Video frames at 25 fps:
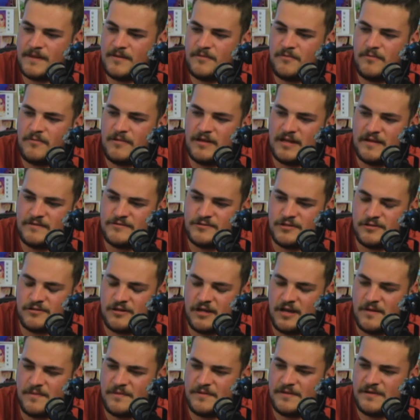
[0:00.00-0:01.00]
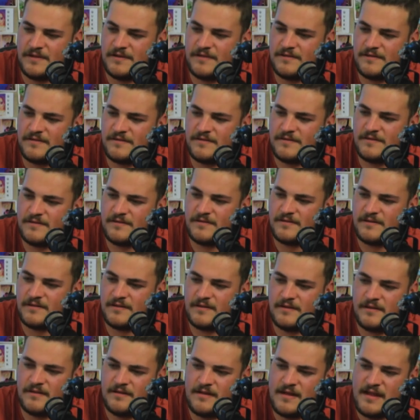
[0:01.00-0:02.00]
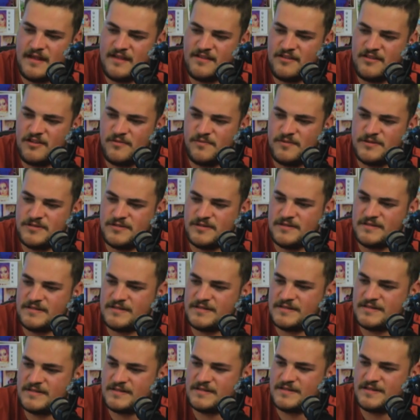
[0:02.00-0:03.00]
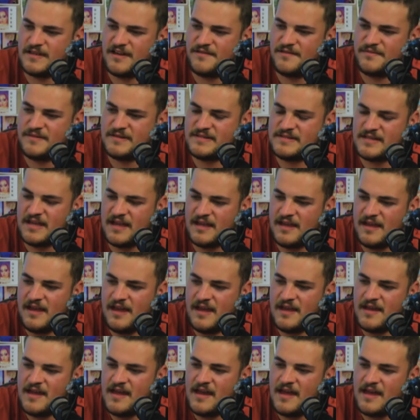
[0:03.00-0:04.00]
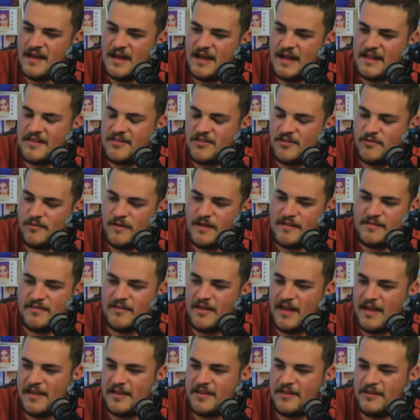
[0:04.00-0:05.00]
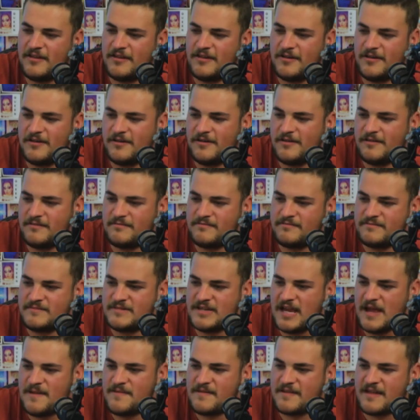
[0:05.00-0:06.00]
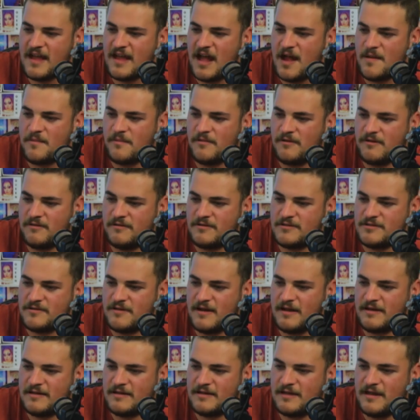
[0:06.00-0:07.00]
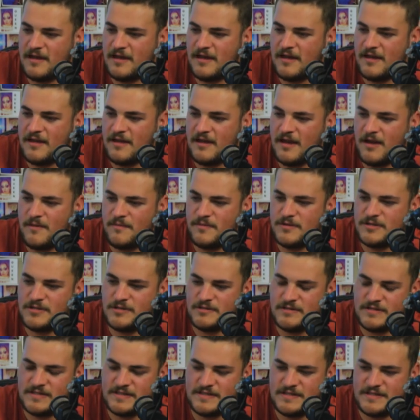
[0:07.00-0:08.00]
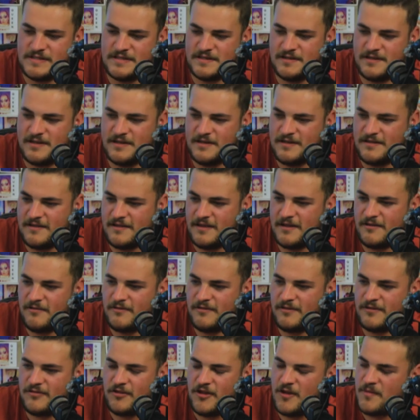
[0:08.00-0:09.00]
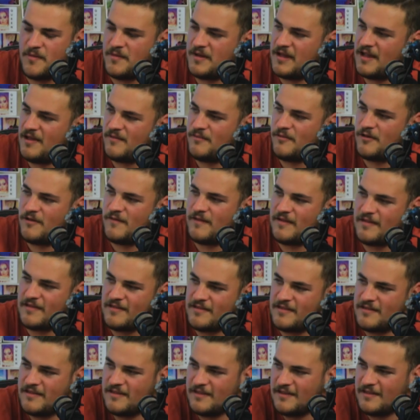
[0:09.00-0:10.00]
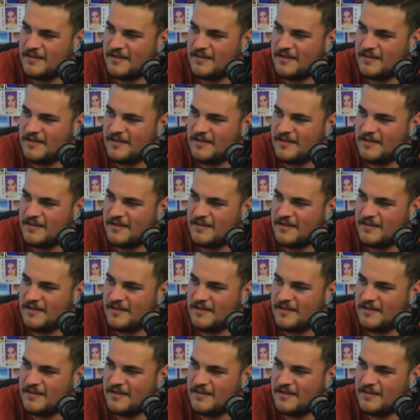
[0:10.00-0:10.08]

We love John Carpenter. He still produces and stuff. It's like, it's always like, you know, James Cameron producing like all the Terminator movies.